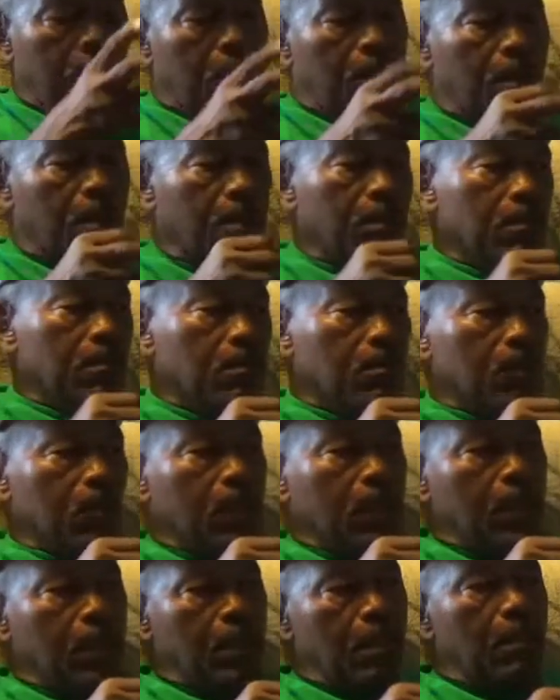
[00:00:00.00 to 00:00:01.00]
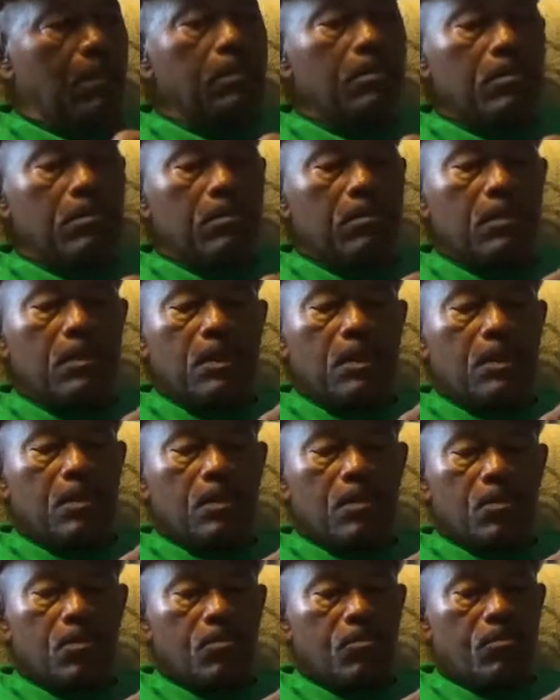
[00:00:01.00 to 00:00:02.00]
on, uh,
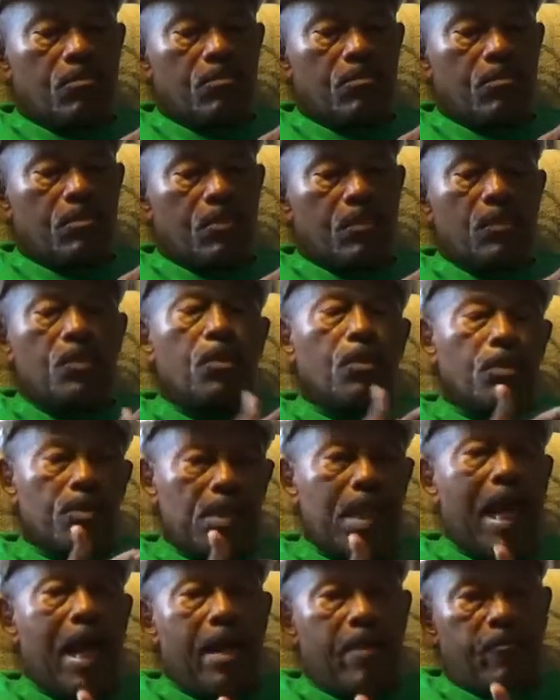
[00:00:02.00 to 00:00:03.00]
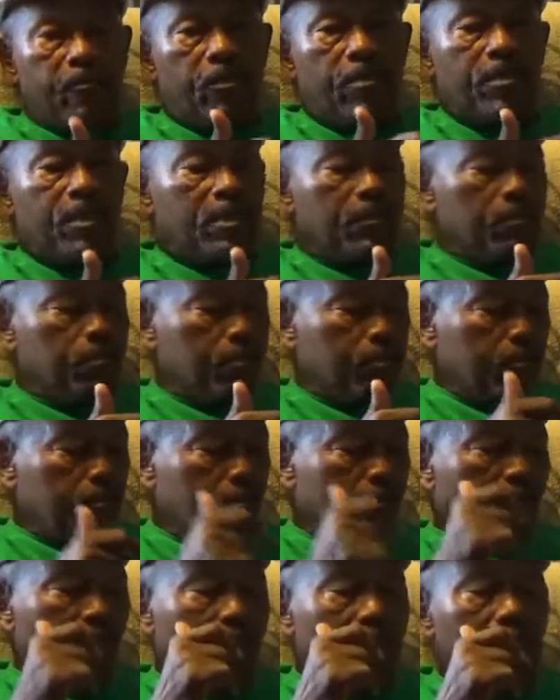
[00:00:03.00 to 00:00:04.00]
you could die from it.
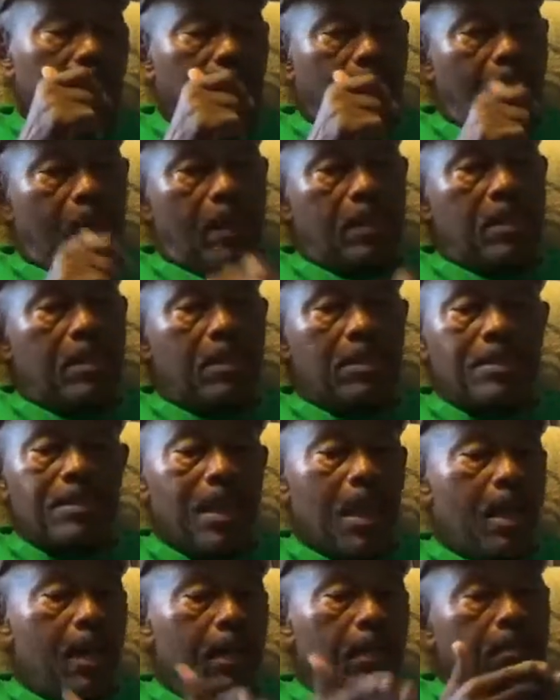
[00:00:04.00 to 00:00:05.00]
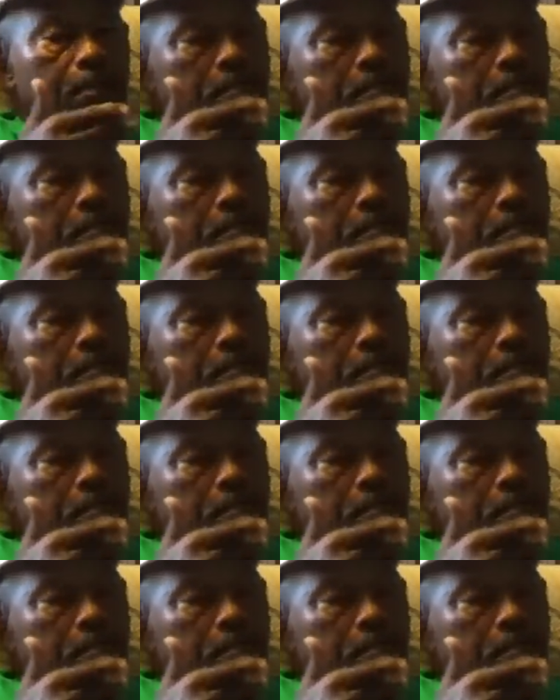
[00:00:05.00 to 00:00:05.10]
I didn't die,